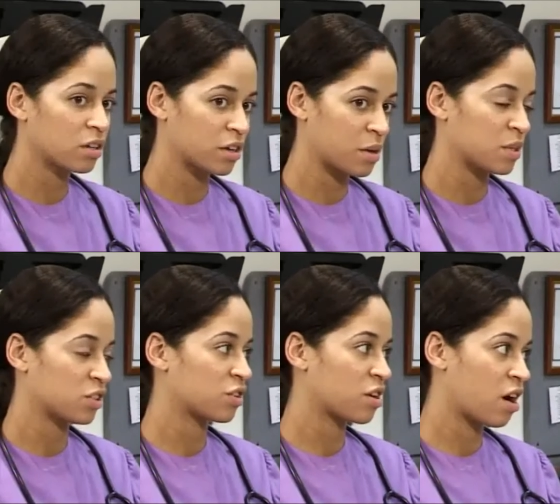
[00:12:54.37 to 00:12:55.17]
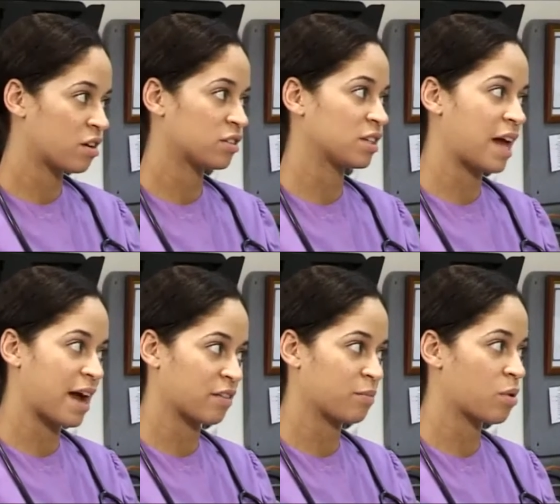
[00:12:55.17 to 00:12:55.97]
look at Mr. Connor's
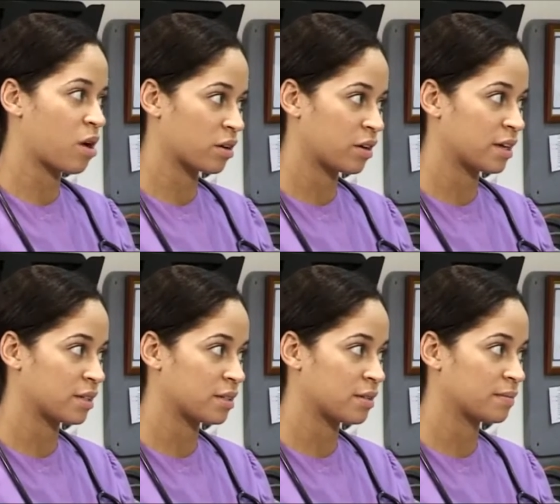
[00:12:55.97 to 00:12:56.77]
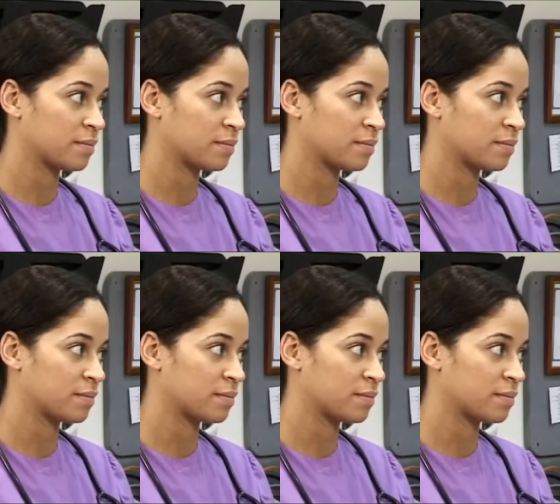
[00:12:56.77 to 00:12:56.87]
lack of progress.